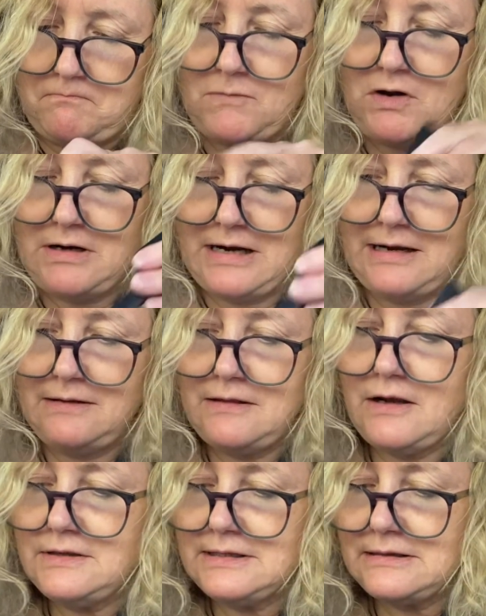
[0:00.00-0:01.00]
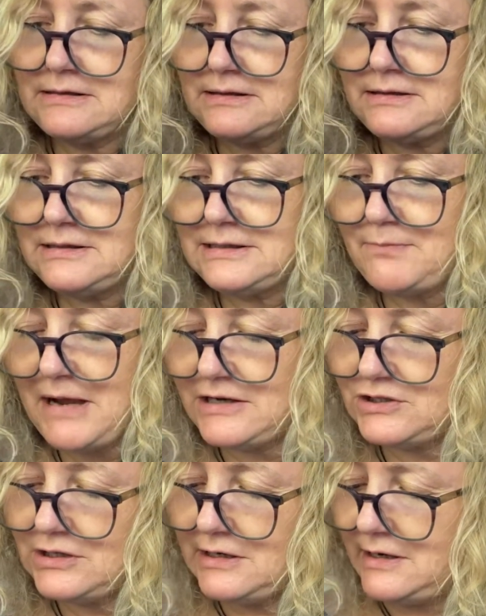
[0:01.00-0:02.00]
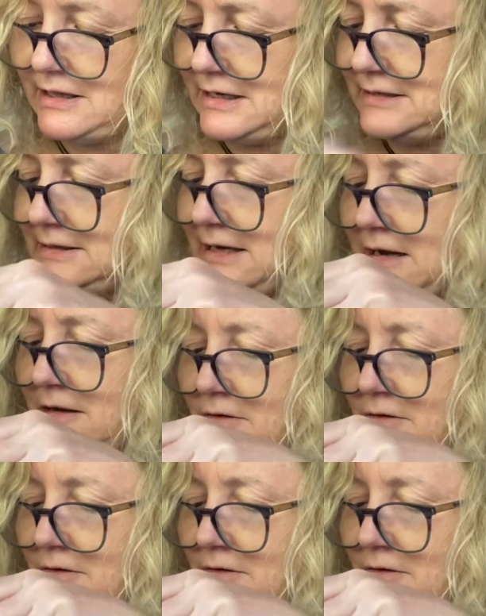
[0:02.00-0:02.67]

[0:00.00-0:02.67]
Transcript: Okay, the spatula things get out